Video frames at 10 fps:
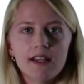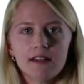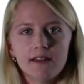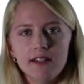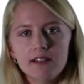
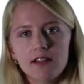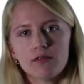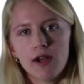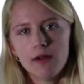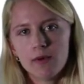These
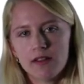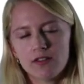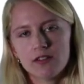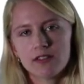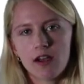array
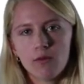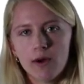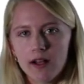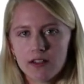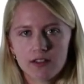methods are
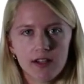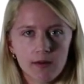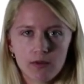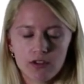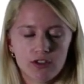well
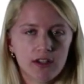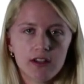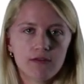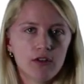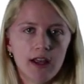established and
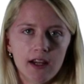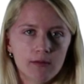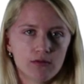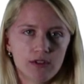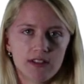give
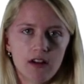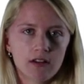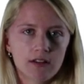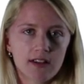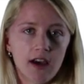reliable
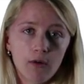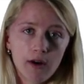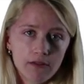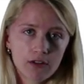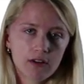results.
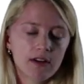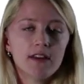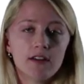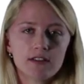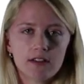However,
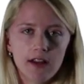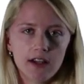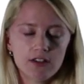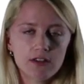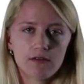their
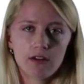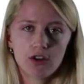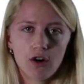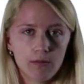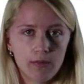installation is very
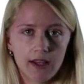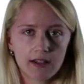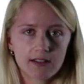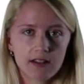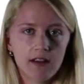
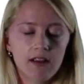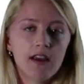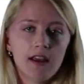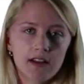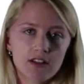complex,
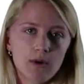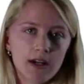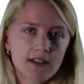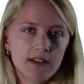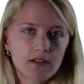and that's why a
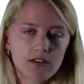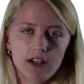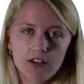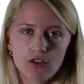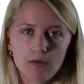
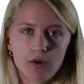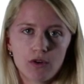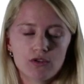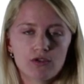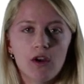single-station
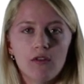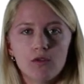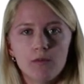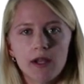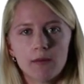approach
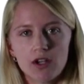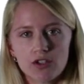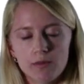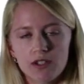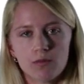would make
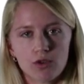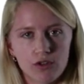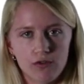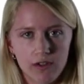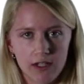measurements more
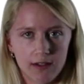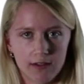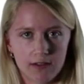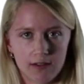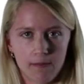convenient.